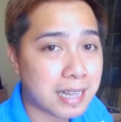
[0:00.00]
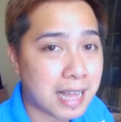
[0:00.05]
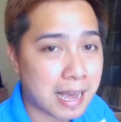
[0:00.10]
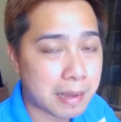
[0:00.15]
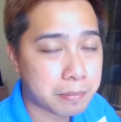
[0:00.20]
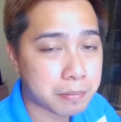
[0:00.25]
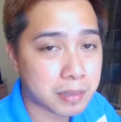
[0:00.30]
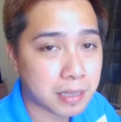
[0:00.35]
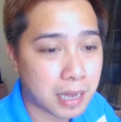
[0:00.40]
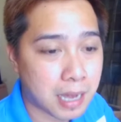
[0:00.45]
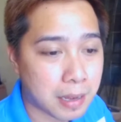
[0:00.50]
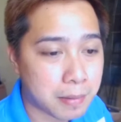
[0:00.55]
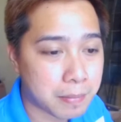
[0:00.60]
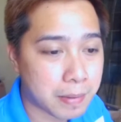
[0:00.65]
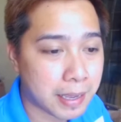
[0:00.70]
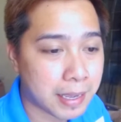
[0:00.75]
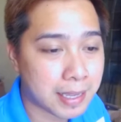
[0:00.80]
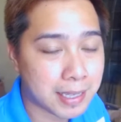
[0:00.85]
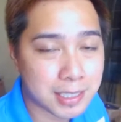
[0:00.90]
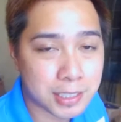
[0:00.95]
laptop
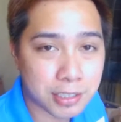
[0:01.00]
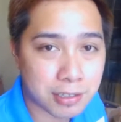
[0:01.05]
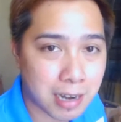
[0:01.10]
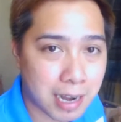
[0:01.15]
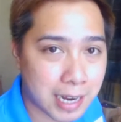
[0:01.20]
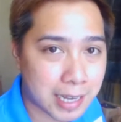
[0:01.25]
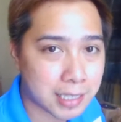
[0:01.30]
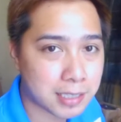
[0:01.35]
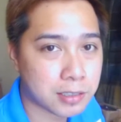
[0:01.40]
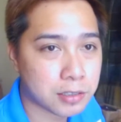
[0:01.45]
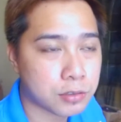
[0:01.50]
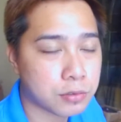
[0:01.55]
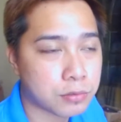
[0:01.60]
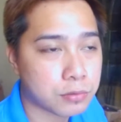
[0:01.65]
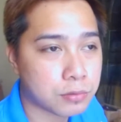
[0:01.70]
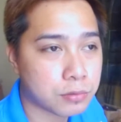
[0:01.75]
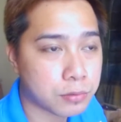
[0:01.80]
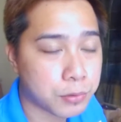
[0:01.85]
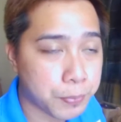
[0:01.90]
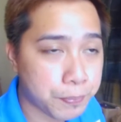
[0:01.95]
and try
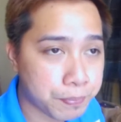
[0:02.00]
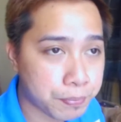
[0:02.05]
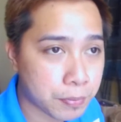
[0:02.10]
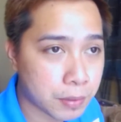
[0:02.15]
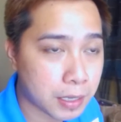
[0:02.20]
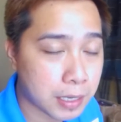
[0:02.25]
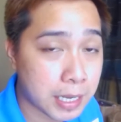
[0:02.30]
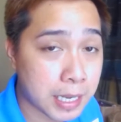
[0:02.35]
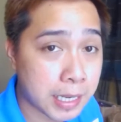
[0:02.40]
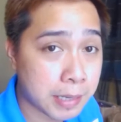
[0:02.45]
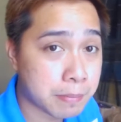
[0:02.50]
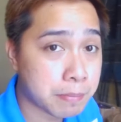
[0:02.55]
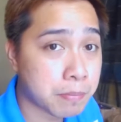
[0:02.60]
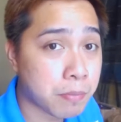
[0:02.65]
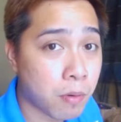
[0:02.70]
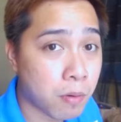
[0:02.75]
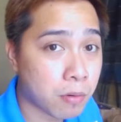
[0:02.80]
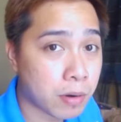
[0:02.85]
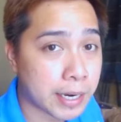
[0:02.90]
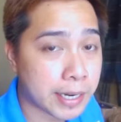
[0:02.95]
to
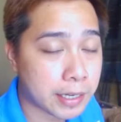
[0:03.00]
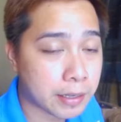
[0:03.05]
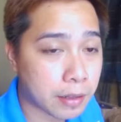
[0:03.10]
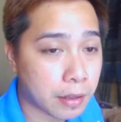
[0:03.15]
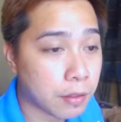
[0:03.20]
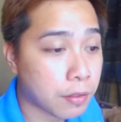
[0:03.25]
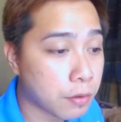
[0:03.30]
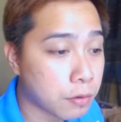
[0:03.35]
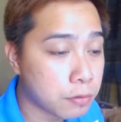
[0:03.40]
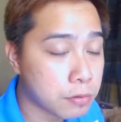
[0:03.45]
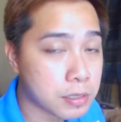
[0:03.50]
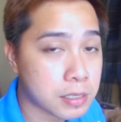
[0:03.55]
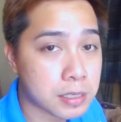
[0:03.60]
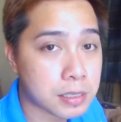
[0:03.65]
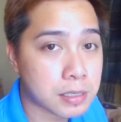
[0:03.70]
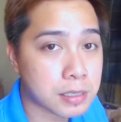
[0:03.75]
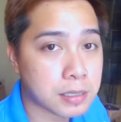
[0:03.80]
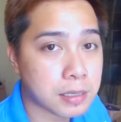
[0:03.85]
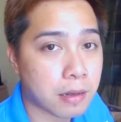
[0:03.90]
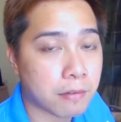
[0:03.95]
import
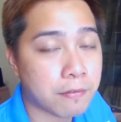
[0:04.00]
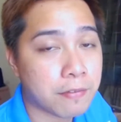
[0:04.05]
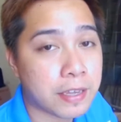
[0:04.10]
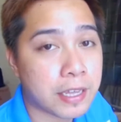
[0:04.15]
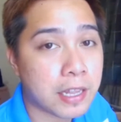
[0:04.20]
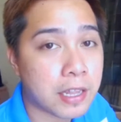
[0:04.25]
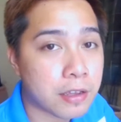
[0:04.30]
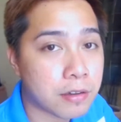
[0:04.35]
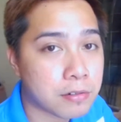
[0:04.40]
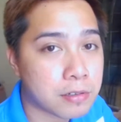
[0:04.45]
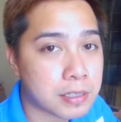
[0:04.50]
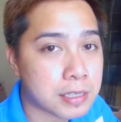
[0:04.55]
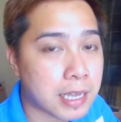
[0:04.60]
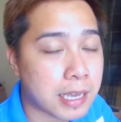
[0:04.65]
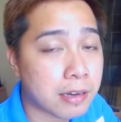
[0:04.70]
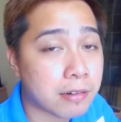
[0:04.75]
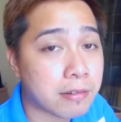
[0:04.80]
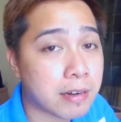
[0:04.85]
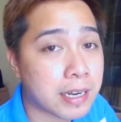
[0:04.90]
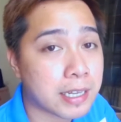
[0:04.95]
those
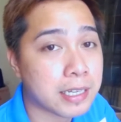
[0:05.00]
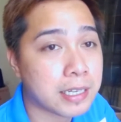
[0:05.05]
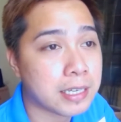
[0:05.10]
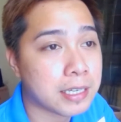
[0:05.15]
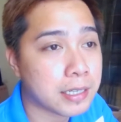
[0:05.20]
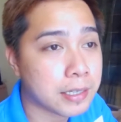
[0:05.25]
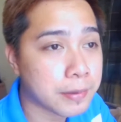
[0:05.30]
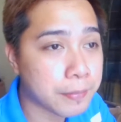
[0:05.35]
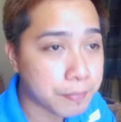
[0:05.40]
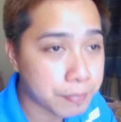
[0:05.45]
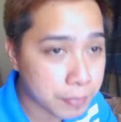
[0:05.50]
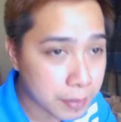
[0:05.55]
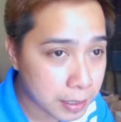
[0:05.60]
videos I already